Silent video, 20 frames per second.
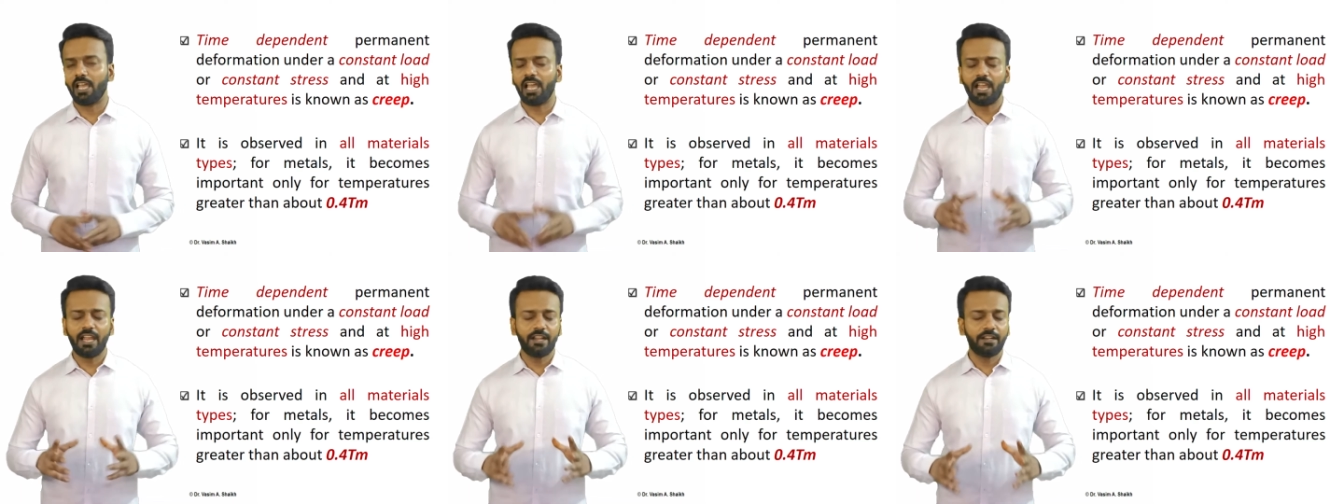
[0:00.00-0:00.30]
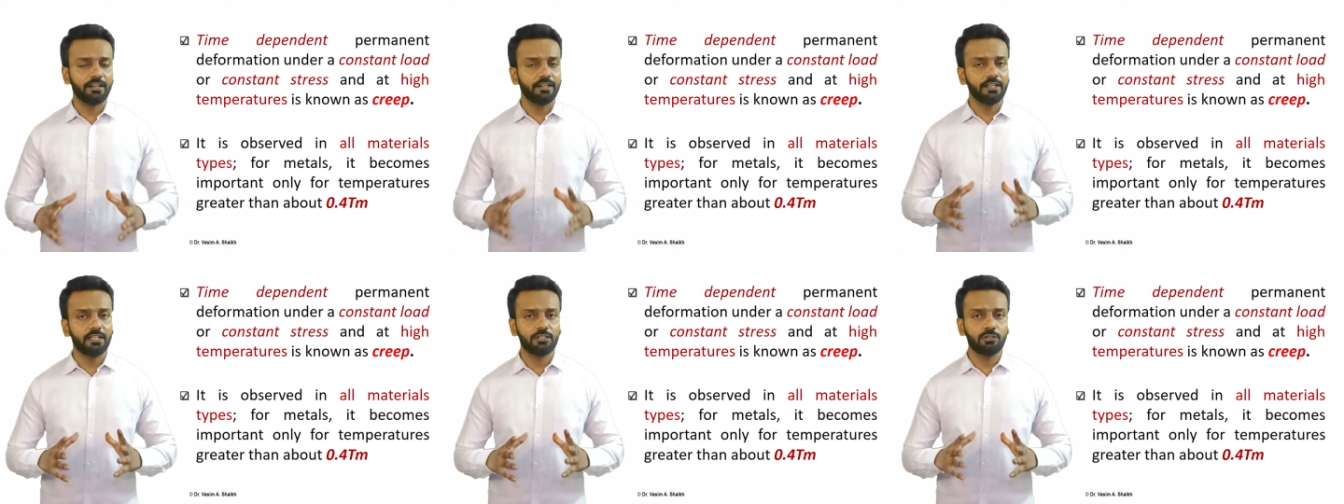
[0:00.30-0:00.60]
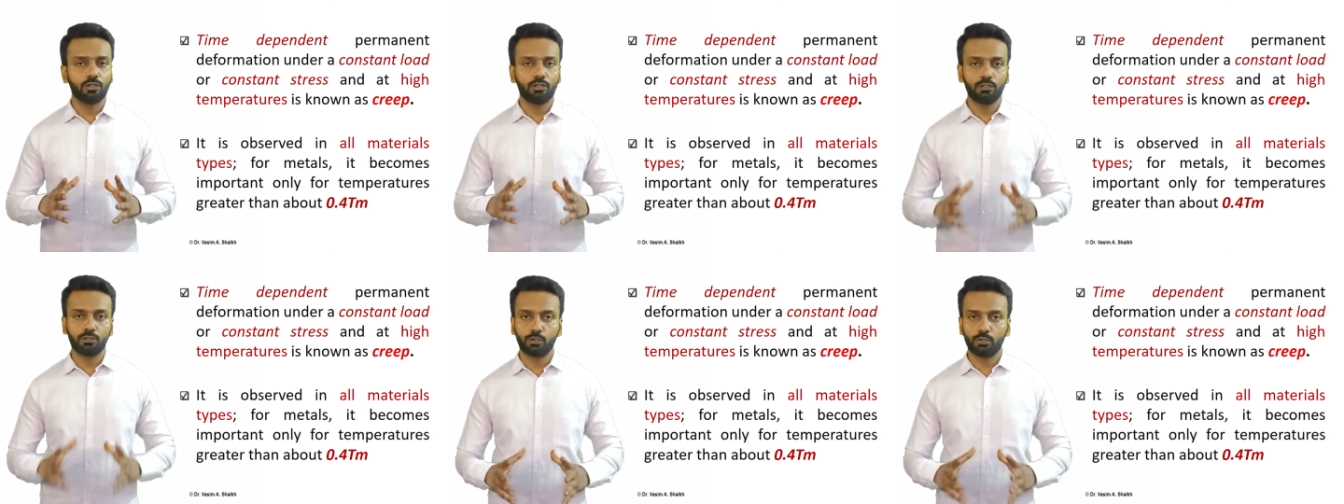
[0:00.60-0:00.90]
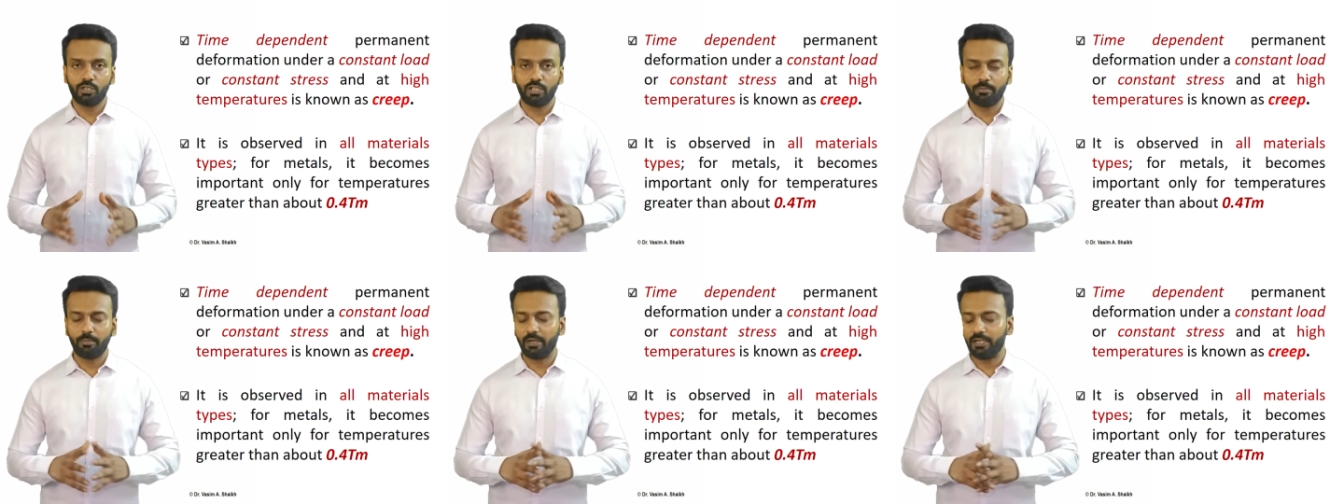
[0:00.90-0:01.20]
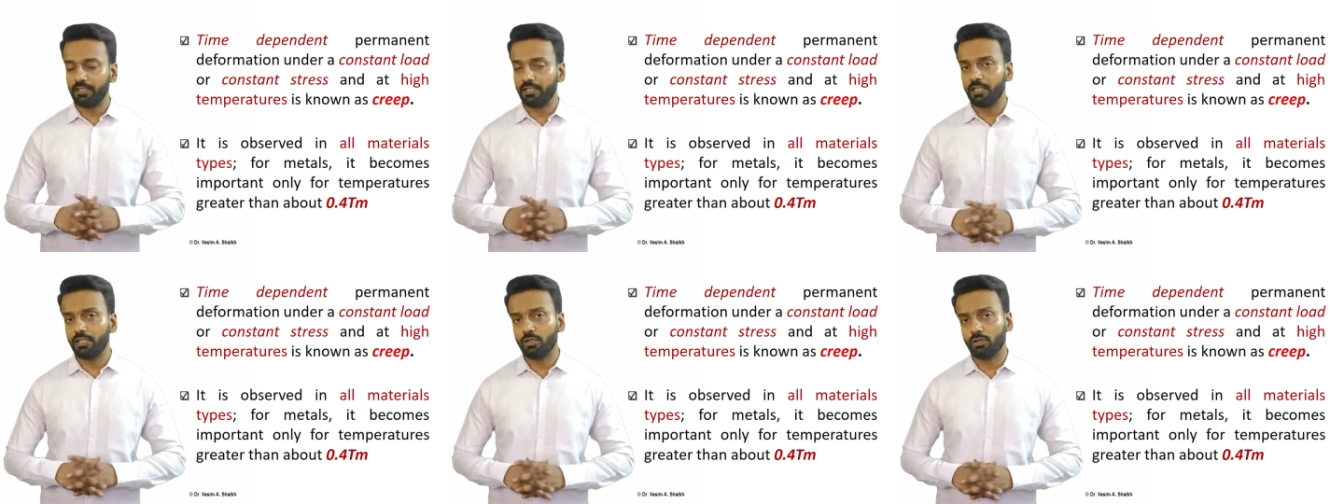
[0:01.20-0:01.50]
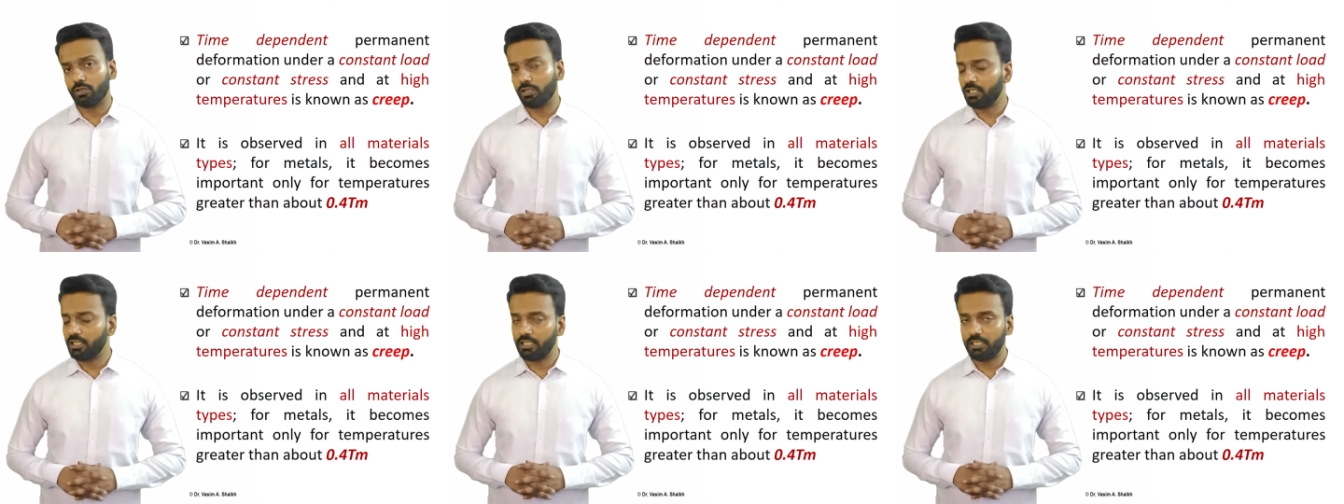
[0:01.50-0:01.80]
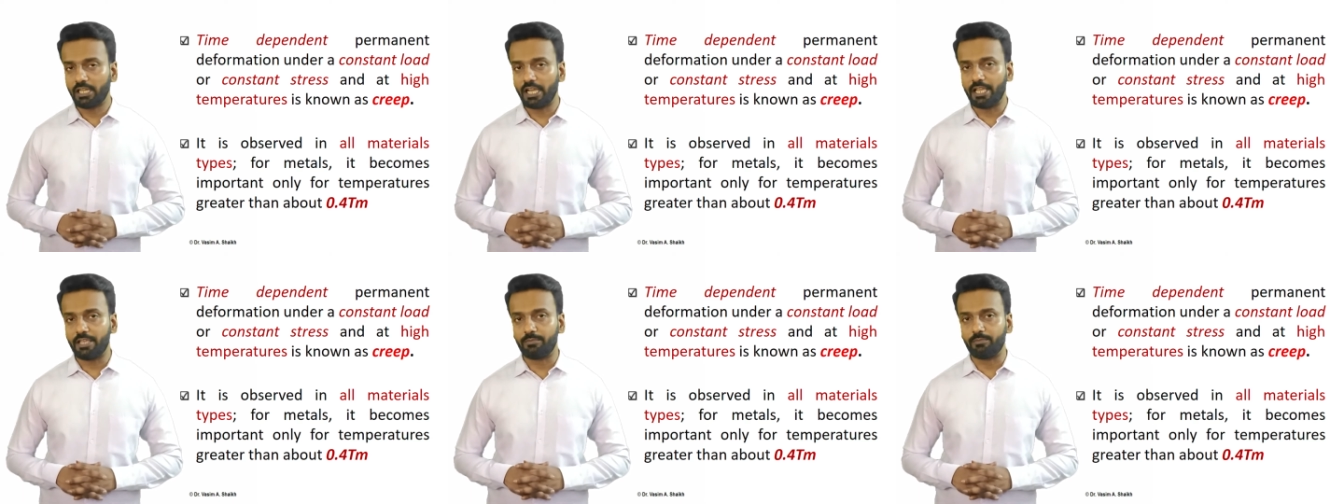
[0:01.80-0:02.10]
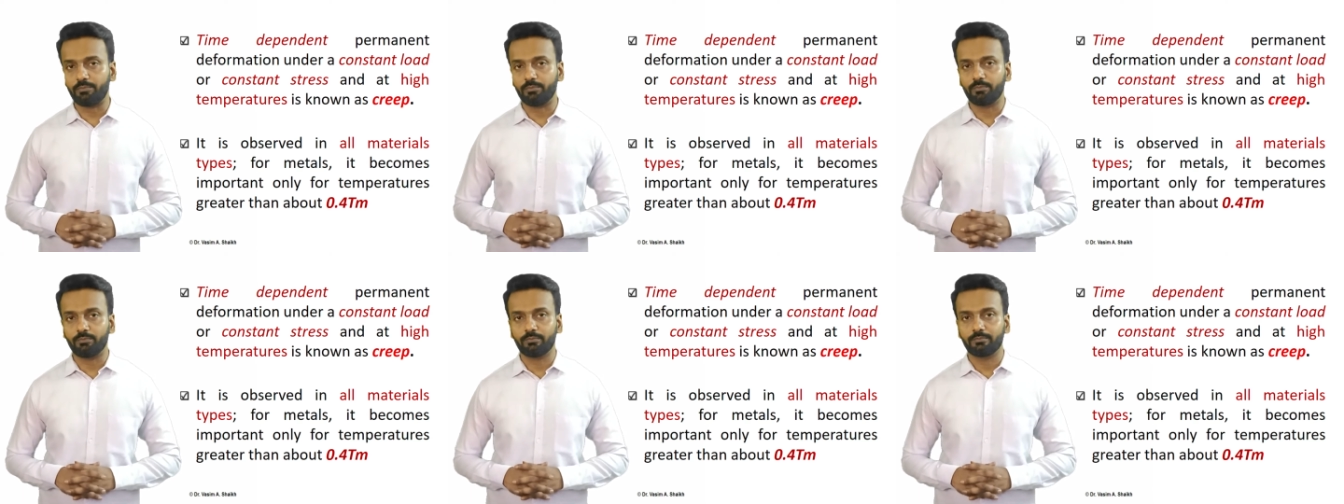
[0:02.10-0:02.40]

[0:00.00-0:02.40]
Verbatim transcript: and it is also dependent on time.